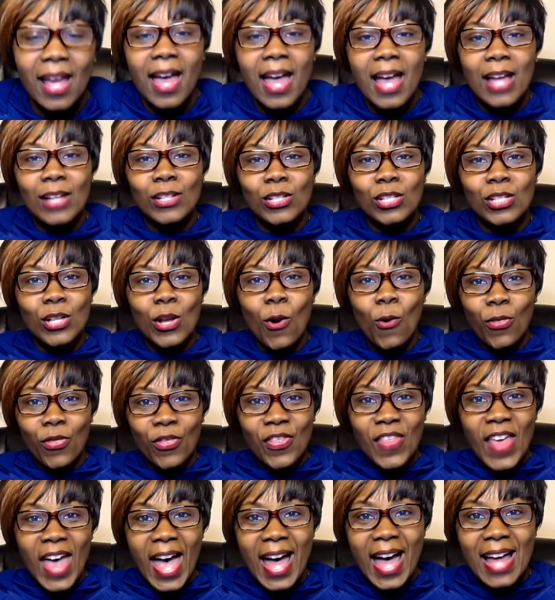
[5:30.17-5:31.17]
And so
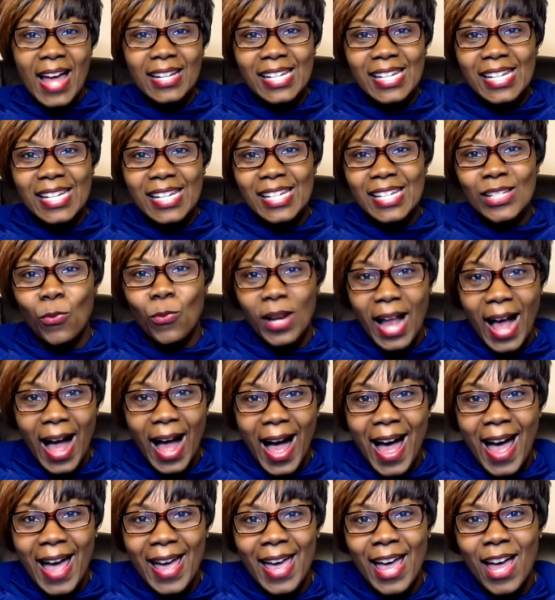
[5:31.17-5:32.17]
that is what
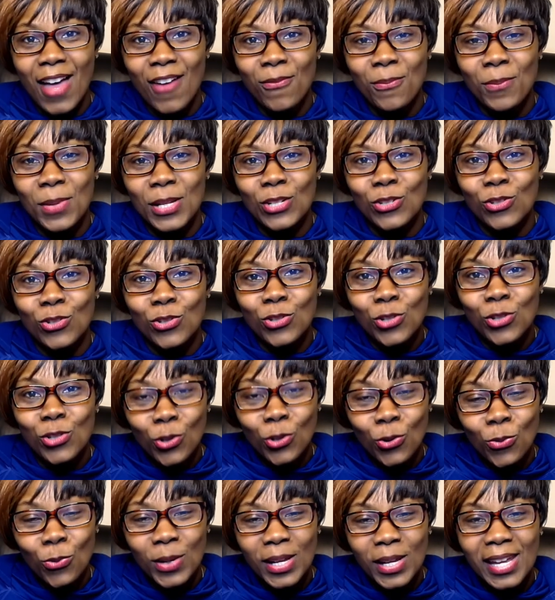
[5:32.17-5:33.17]
I have been
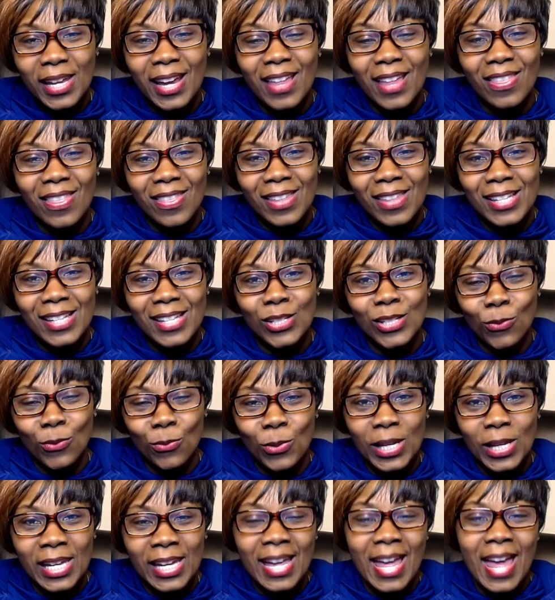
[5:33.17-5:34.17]
doing this
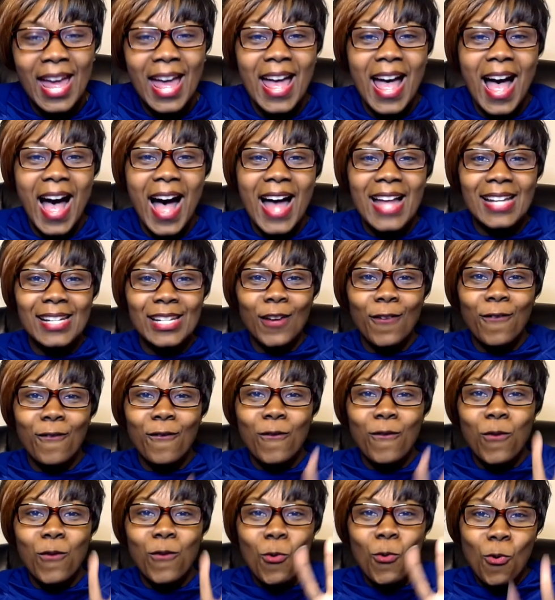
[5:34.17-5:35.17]
week I did
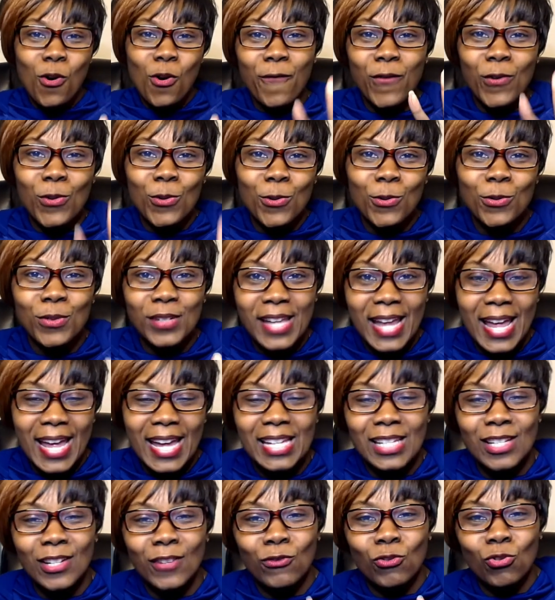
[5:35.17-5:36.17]
four full
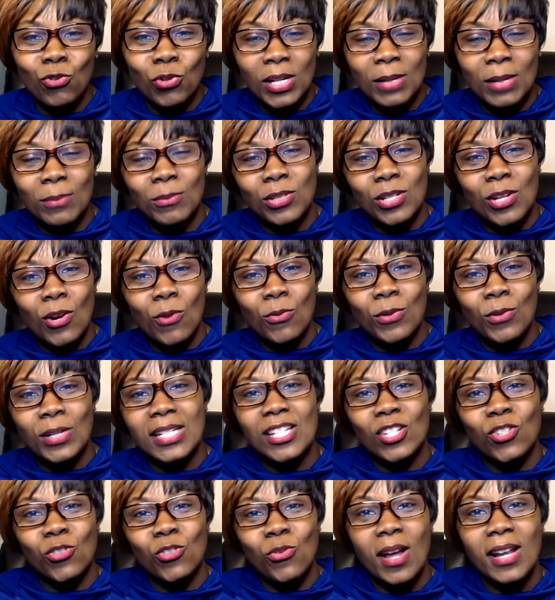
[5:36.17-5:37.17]
days of dream zoning
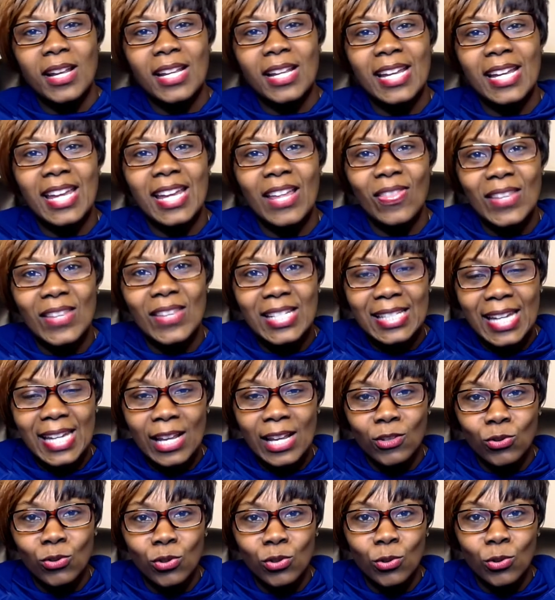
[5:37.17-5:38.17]
to try to get the
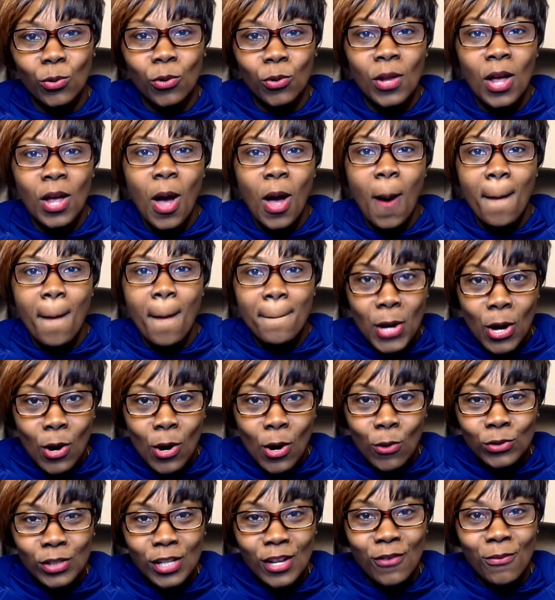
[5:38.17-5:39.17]
skeletal
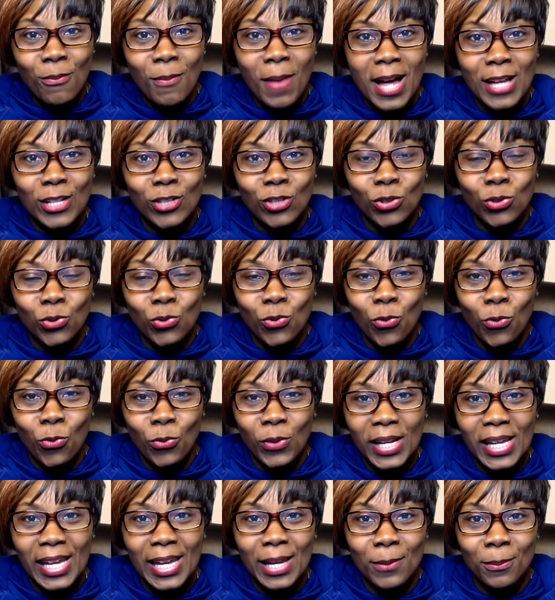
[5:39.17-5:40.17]
bones of my
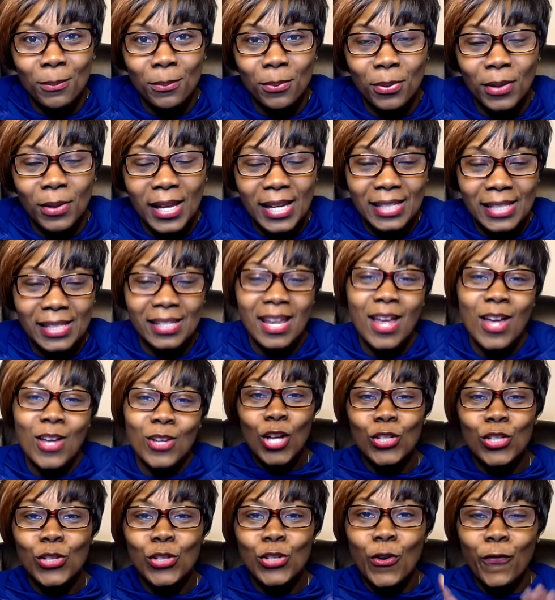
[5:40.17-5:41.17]
story in place.
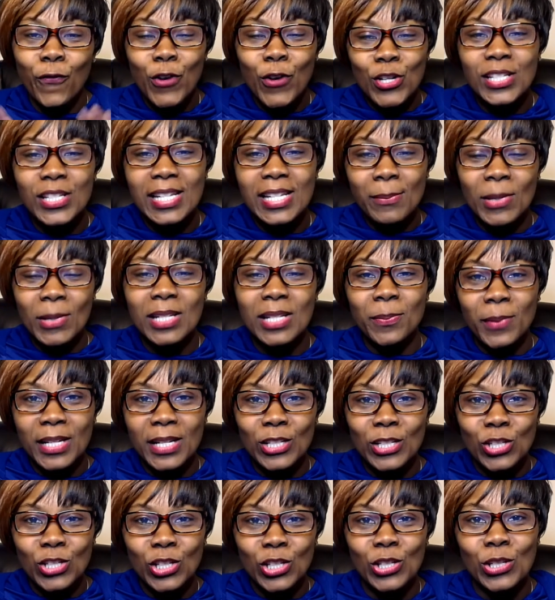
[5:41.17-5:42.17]
So first let me explain
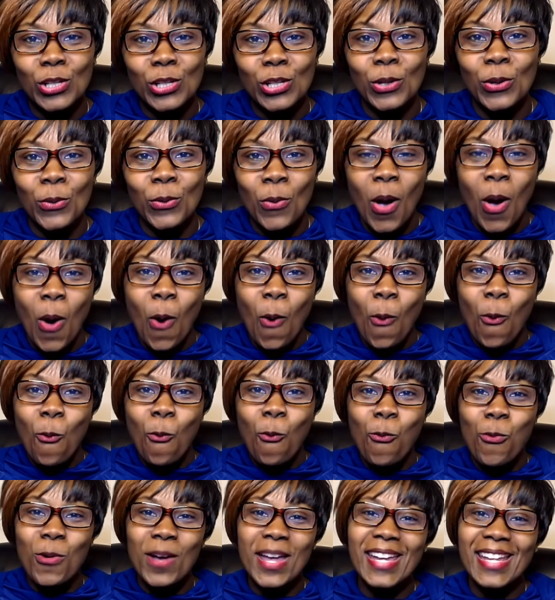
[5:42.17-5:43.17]
to you
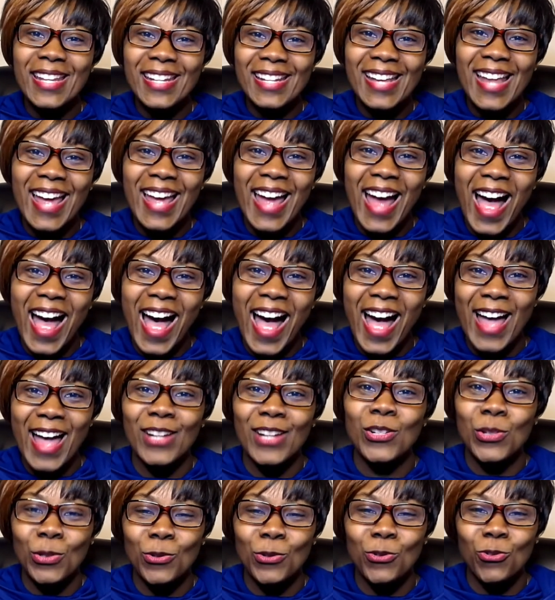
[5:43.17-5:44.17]
when I
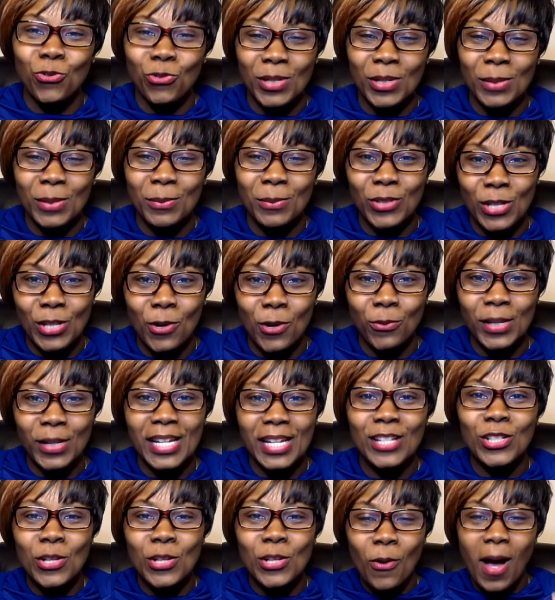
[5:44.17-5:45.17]
do dream zoning.
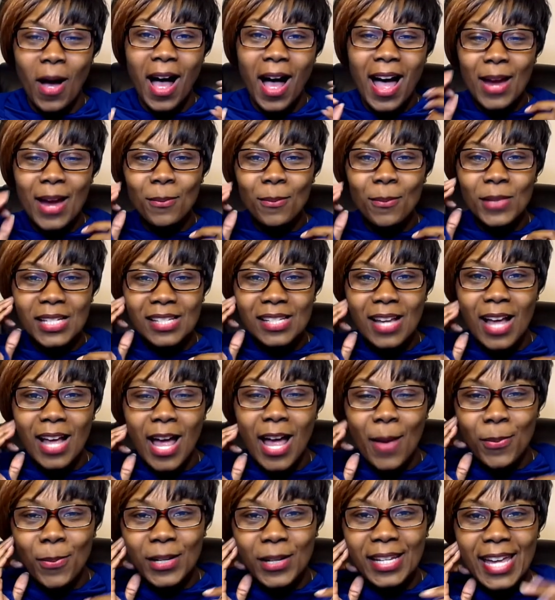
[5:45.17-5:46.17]
So I'm the
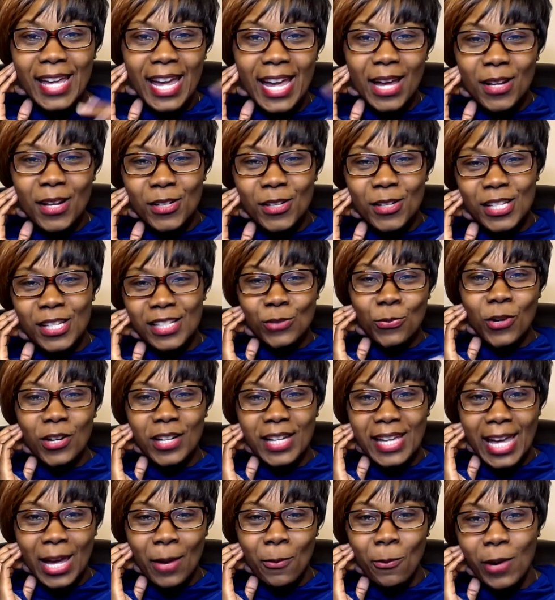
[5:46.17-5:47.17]
type, and Cam, this is where
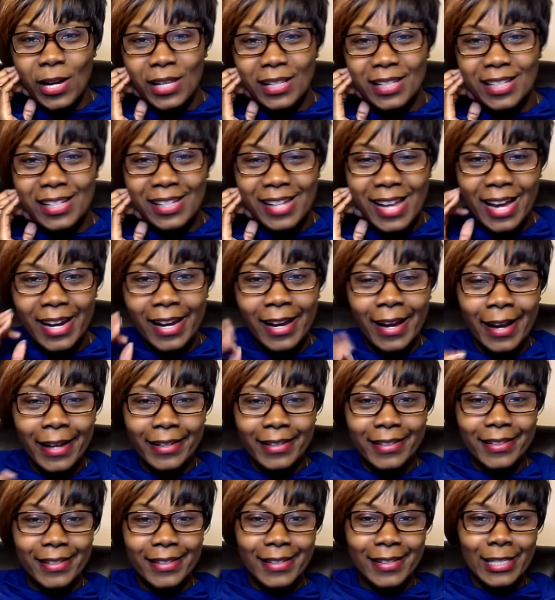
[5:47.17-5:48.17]
Cam Weiland and I
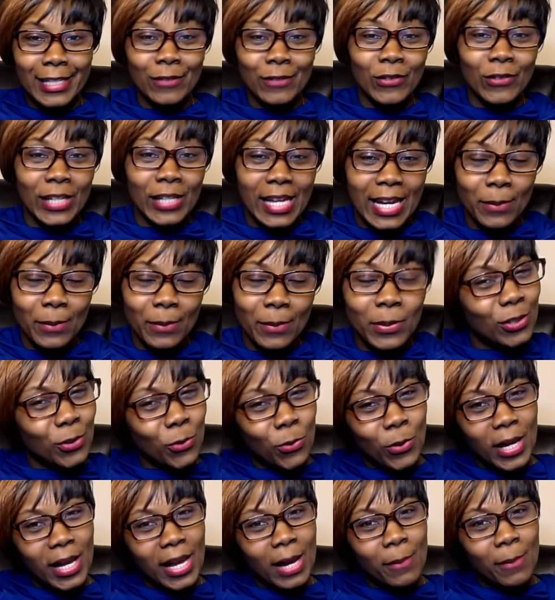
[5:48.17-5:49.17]
kind of deviate, but it's
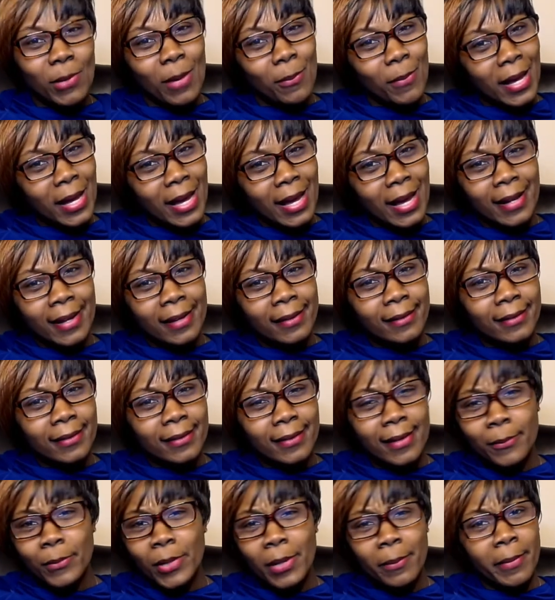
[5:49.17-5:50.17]
okay. I'm not mad at her.
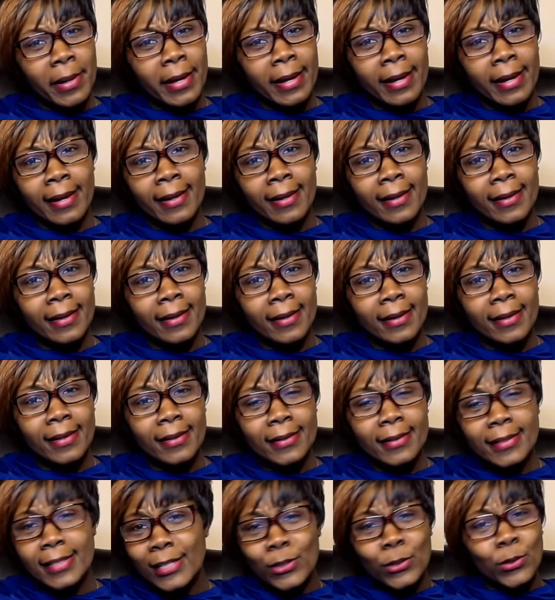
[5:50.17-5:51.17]
I'm not mad.
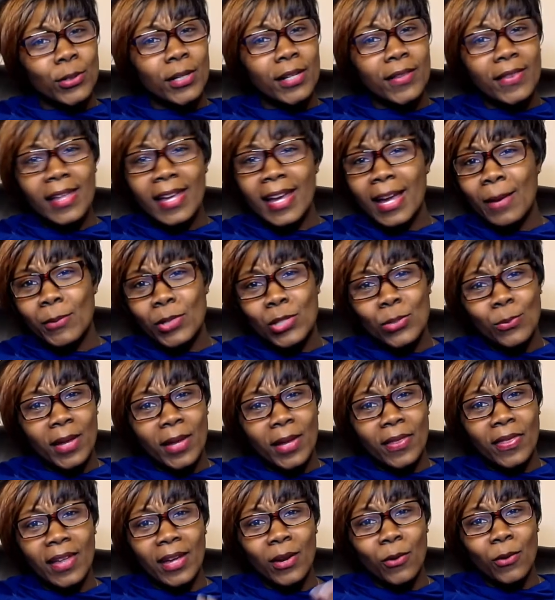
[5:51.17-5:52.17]
She can do her thing, I'm gonna do
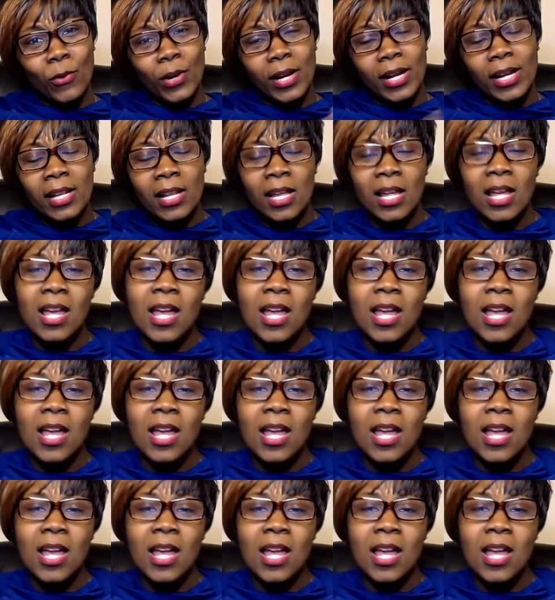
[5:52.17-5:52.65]
my thing, right?